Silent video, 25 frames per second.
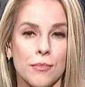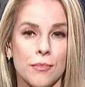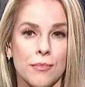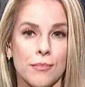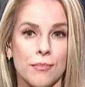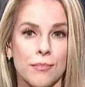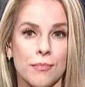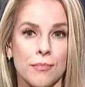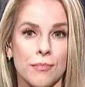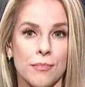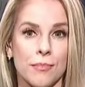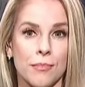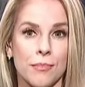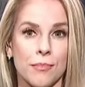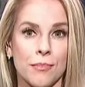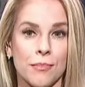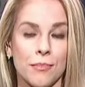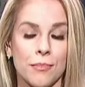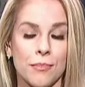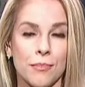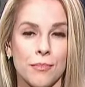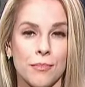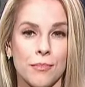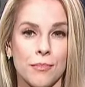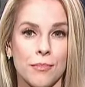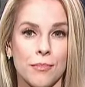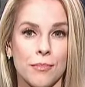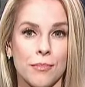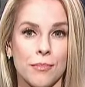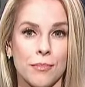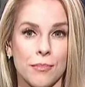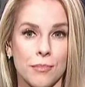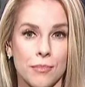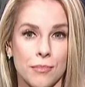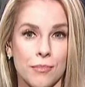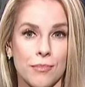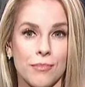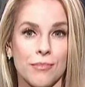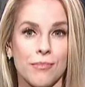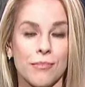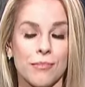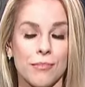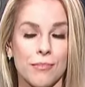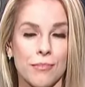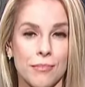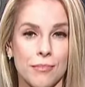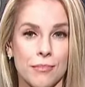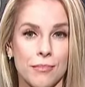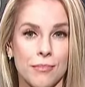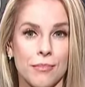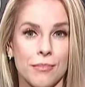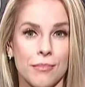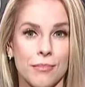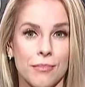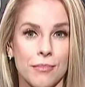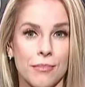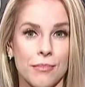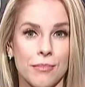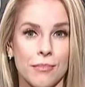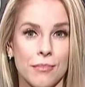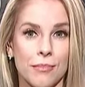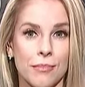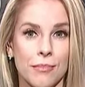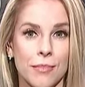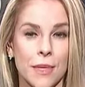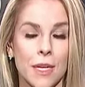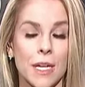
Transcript: No words are spoken by the person on screen.